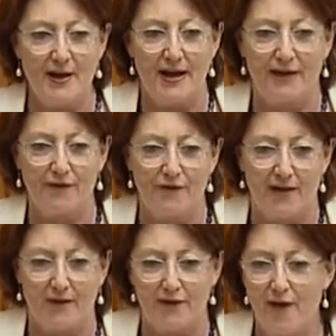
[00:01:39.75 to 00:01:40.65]

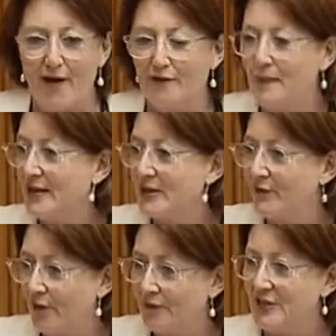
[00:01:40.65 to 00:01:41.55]
5 plus
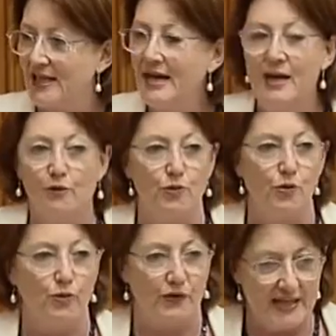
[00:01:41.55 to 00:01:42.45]
50
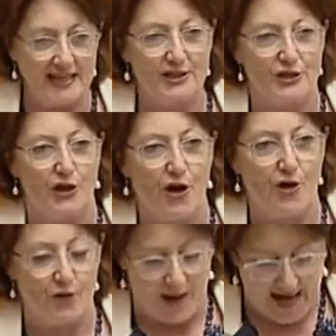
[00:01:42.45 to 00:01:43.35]
rule needed to
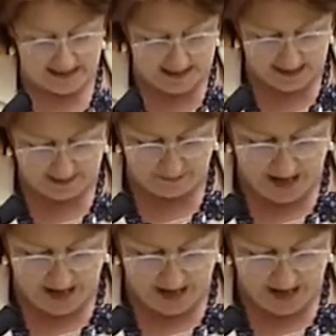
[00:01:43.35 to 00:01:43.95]
go. And uh, um,